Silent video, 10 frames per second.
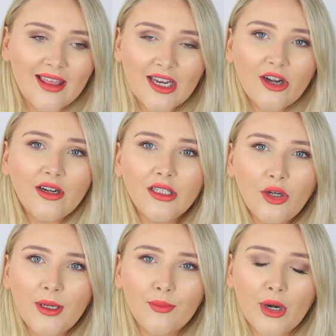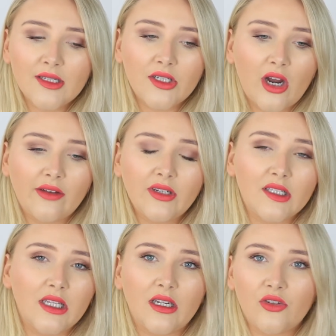They're a little bit pricier,
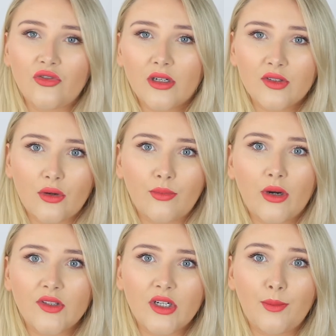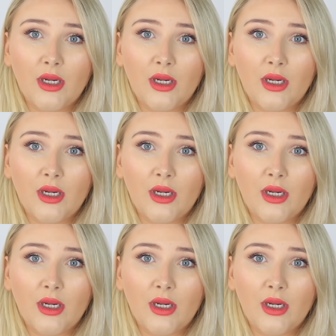obviously, than a drugstore bronzer,